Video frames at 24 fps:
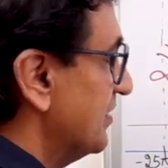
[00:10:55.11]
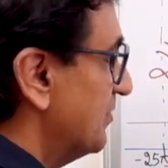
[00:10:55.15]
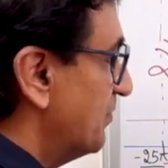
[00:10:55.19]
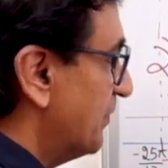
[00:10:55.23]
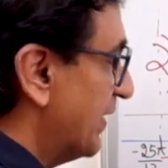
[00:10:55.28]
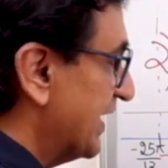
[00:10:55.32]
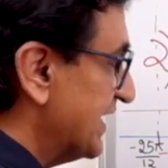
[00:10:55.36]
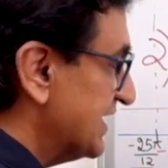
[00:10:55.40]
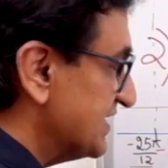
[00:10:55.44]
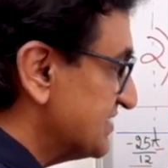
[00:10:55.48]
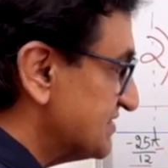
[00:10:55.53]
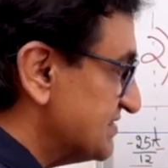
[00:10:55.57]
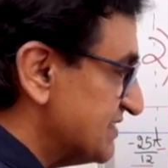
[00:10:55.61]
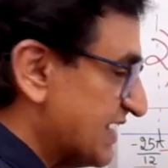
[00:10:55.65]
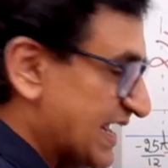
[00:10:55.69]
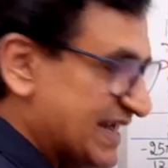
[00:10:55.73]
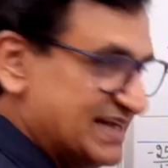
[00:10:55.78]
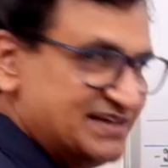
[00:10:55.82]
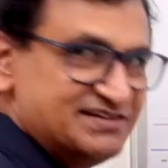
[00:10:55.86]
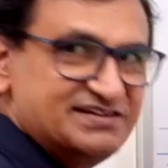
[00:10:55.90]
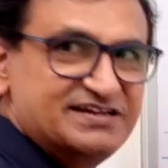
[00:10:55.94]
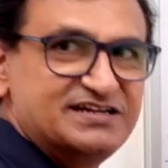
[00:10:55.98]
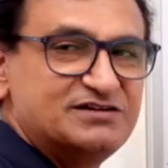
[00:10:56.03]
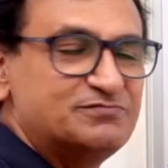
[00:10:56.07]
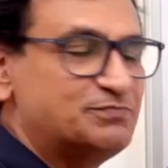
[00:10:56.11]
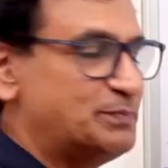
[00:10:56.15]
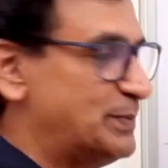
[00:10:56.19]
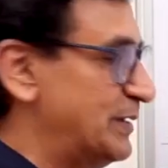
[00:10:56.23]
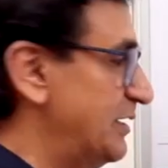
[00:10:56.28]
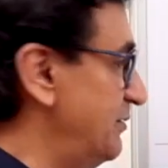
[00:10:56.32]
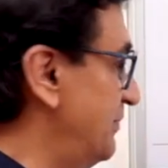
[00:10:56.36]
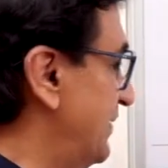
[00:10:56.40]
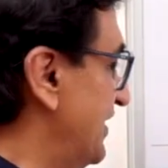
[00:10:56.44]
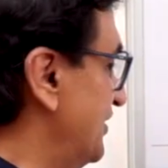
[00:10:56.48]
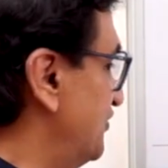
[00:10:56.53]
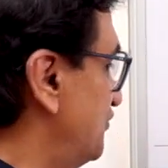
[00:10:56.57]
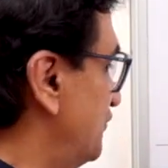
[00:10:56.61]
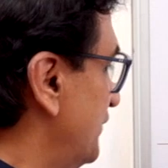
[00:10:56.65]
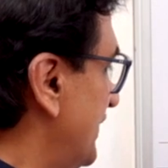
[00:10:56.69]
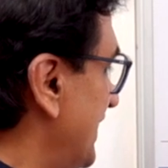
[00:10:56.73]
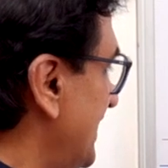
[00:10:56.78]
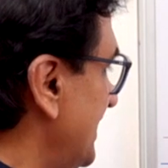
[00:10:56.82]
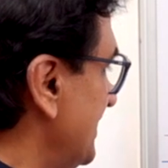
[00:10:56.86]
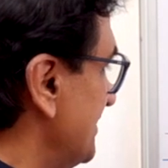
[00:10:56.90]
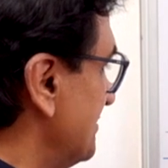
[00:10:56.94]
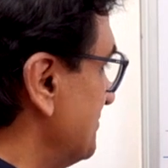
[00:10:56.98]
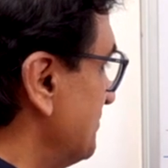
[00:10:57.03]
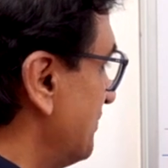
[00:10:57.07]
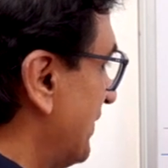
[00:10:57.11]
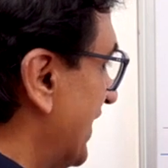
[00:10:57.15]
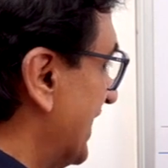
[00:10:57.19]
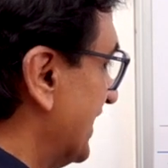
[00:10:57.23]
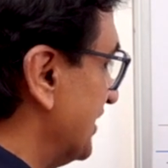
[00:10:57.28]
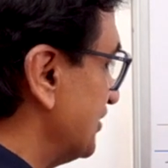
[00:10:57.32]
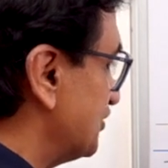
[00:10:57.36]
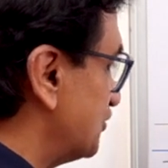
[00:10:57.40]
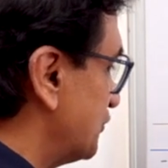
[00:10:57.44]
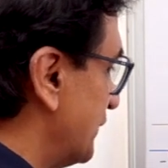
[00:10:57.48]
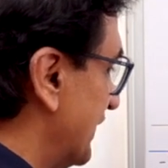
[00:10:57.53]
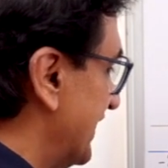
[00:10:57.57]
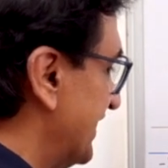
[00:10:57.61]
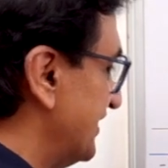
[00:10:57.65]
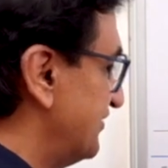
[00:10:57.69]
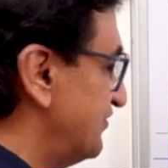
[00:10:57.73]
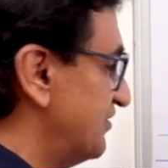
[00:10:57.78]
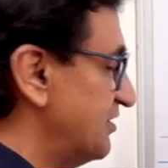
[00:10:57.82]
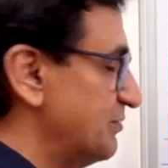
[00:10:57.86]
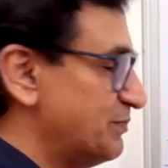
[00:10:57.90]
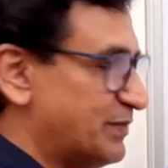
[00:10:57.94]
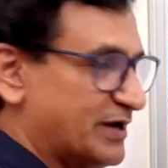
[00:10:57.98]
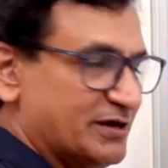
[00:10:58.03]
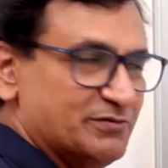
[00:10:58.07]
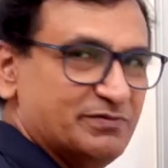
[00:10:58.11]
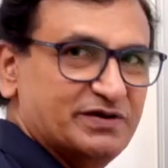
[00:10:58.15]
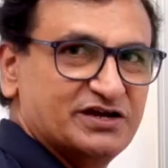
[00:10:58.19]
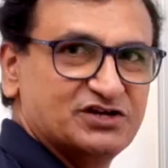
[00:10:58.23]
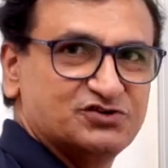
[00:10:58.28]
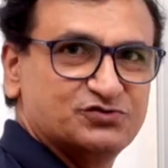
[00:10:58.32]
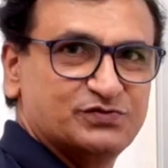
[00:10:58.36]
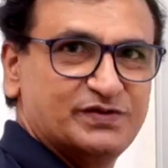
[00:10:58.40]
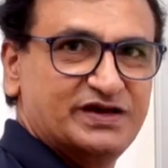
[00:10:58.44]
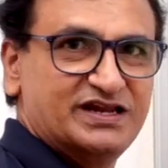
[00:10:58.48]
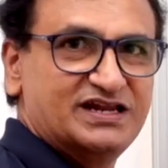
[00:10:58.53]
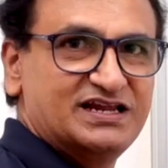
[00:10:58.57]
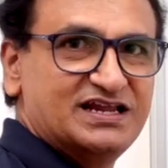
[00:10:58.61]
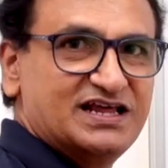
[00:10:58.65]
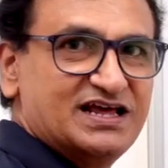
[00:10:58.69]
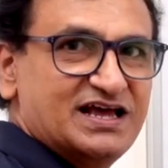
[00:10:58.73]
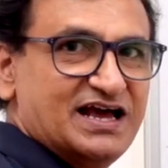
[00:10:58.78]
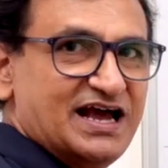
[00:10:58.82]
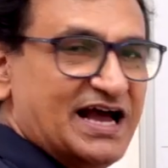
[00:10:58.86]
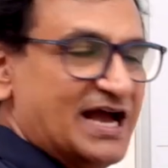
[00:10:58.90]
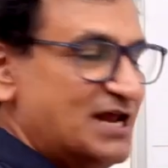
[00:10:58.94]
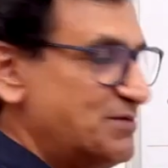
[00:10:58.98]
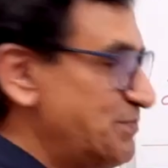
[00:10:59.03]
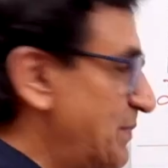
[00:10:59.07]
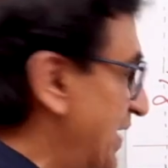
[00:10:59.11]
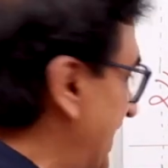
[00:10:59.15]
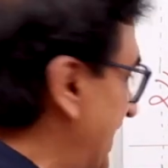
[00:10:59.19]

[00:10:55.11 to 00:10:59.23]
minus 19 pi by 12, minus 23 pi by 12, and